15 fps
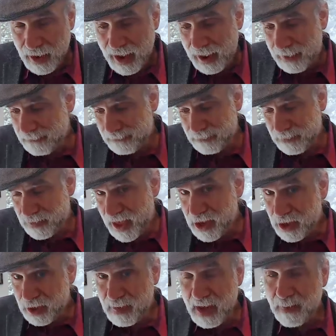And
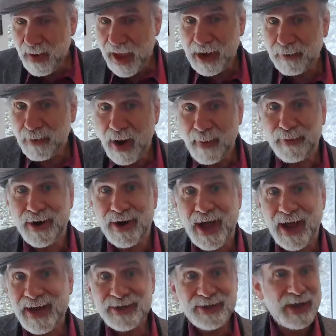they could be a bank robber at
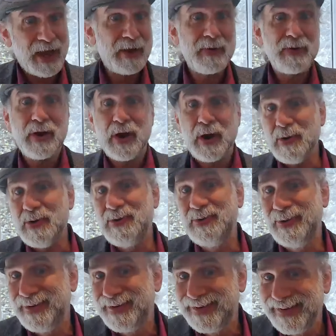night. I don't know,
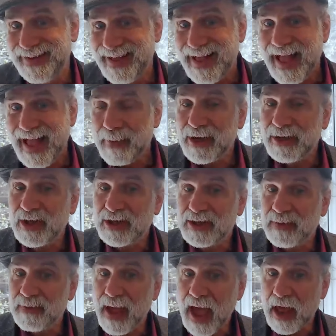but it
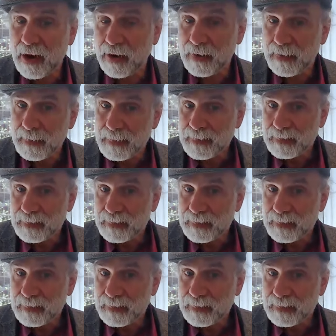doesn't matter.